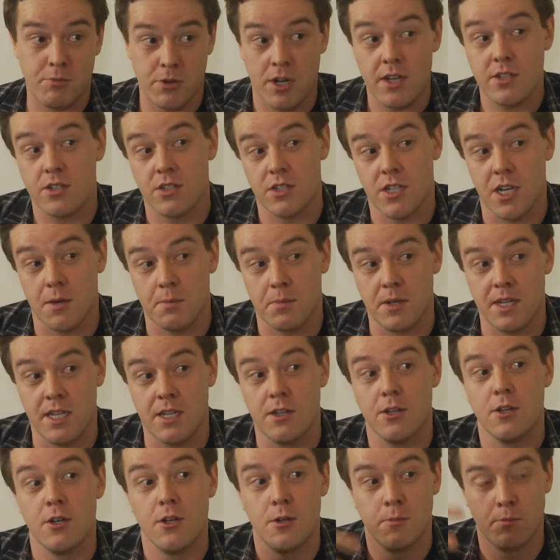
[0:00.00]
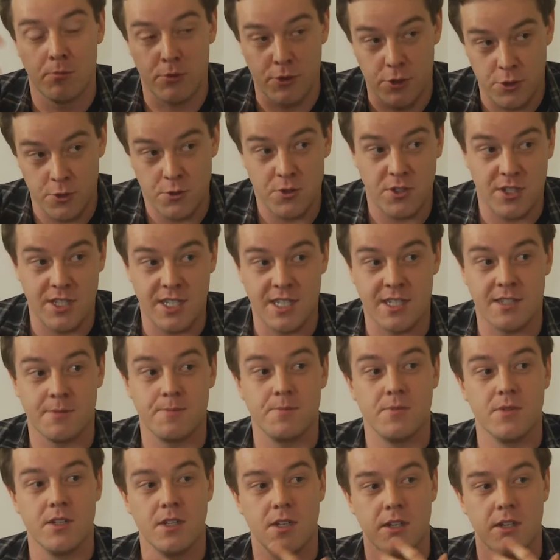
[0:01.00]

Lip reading: production company, producing